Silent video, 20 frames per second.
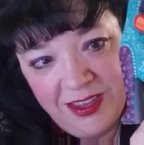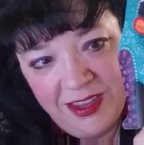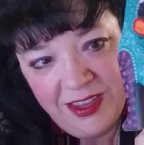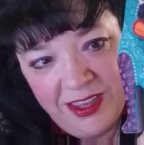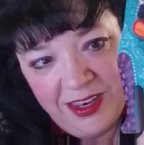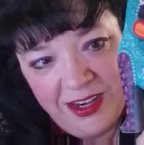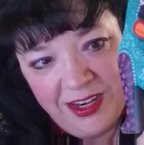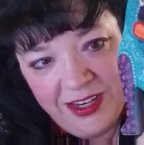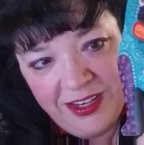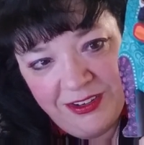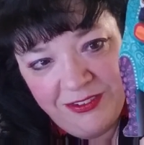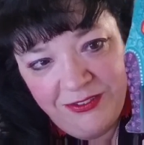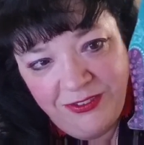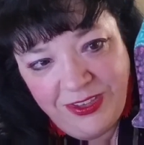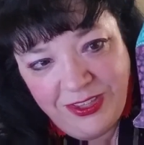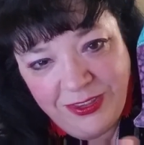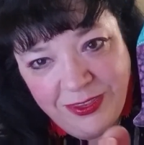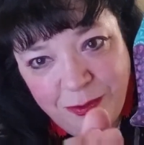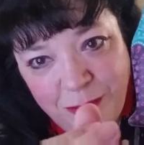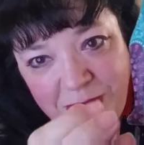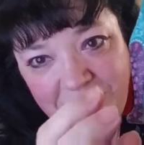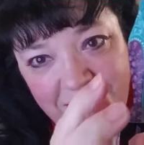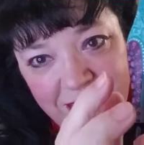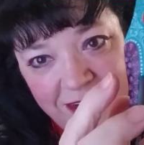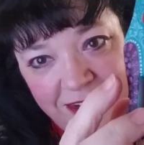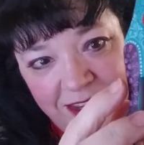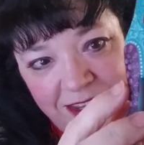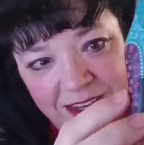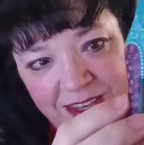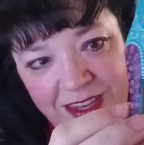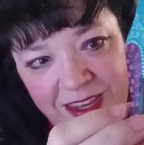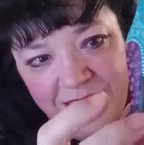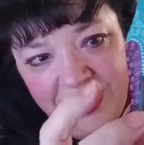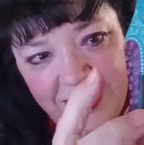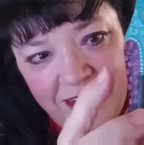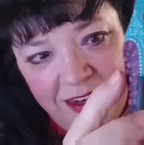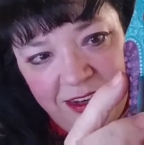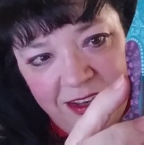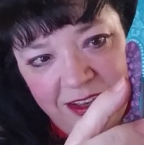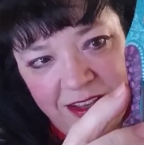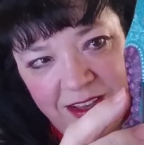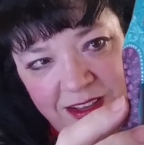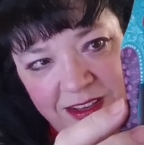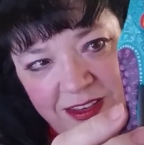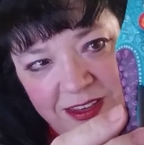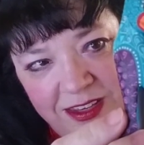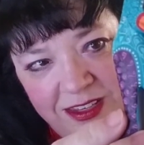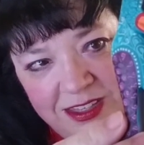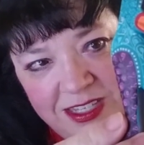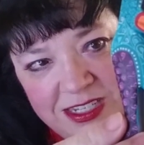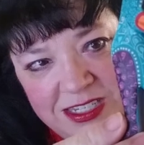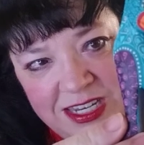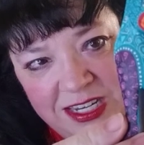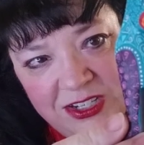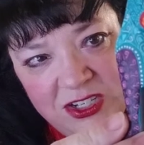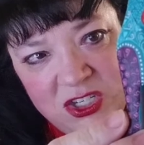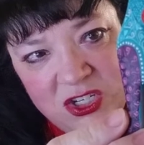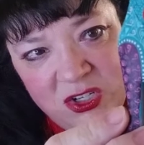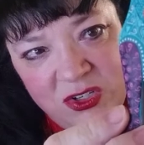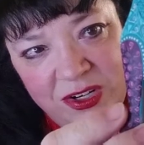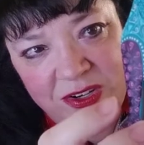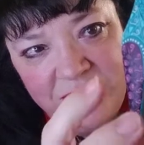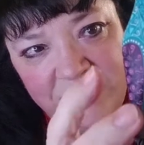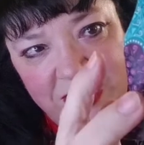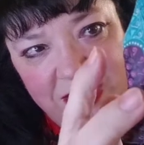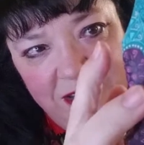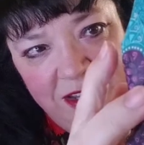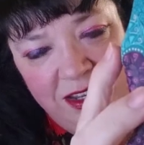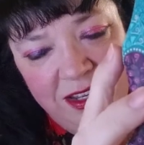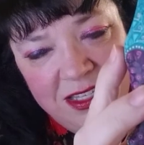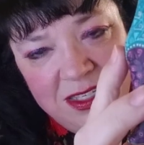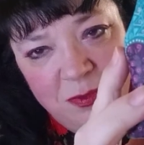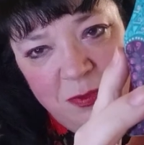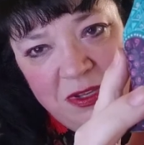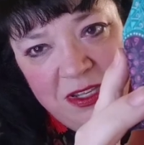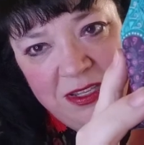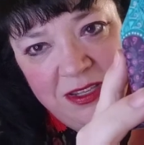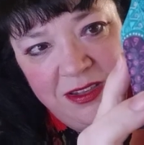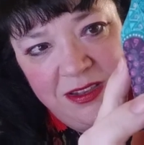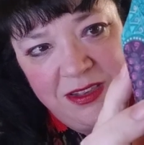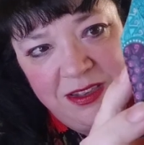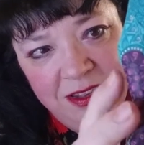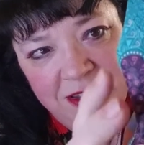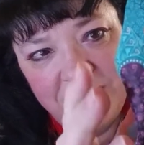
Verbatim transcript: And I can feel the paint, I can. The texture of it, it's been